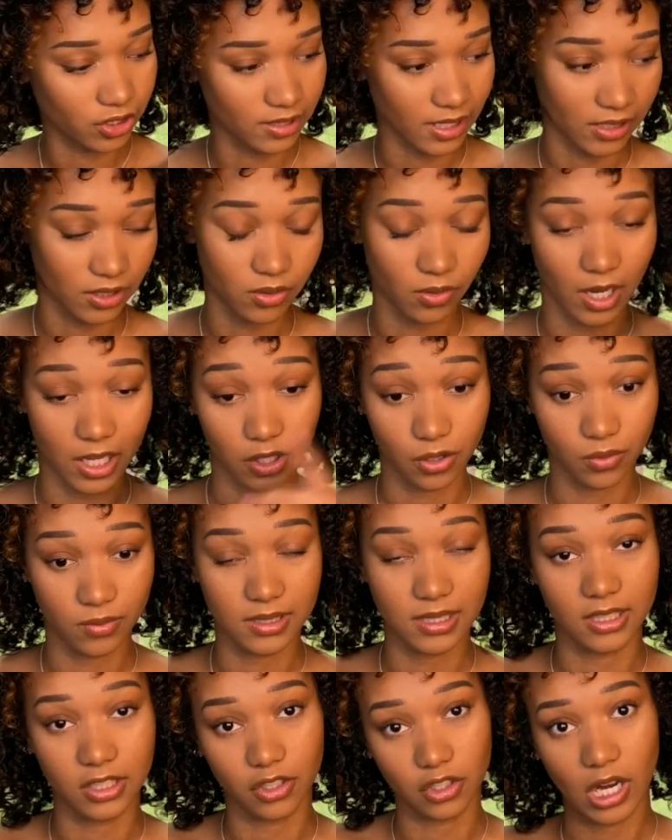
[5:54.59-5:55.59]
That's what I use
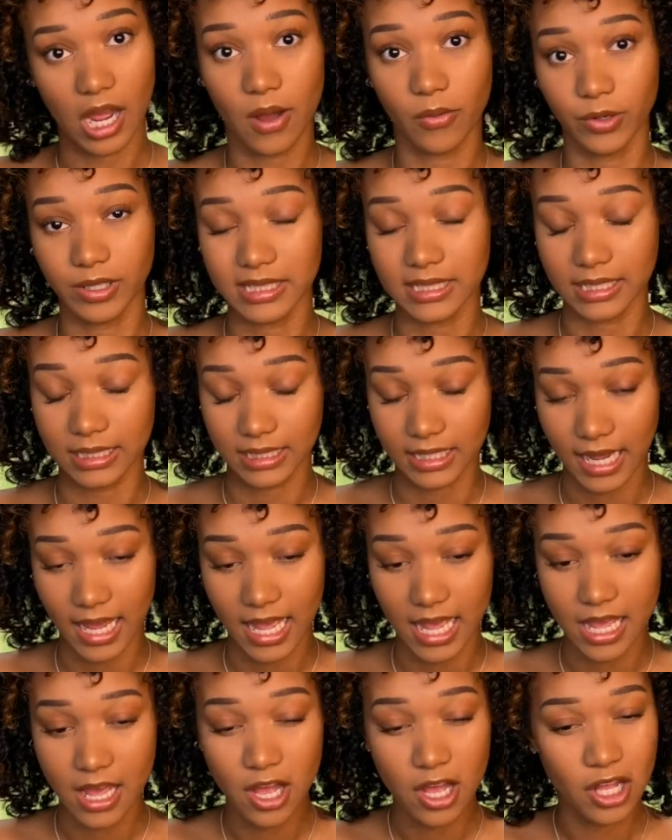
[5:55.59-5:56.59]
in the shower
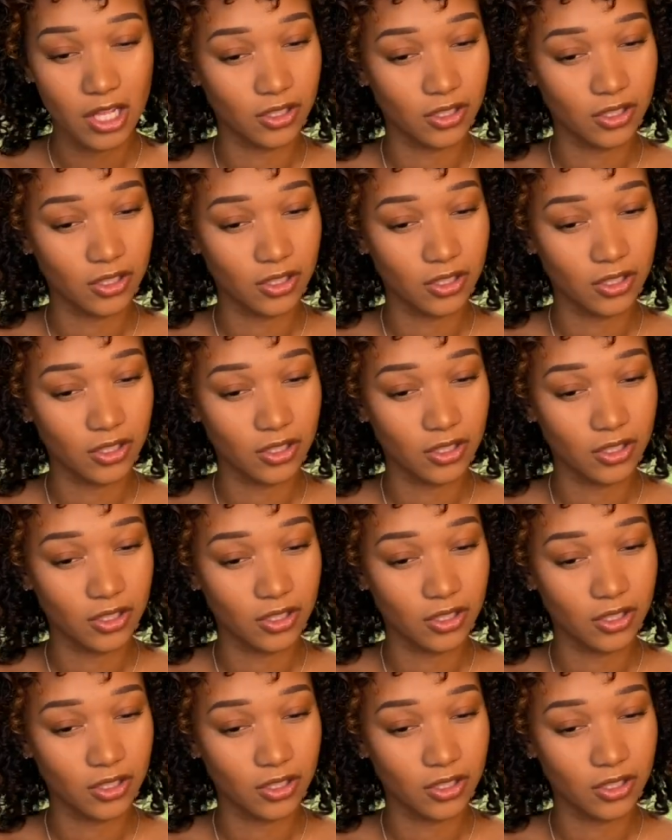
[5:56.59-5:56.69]
today.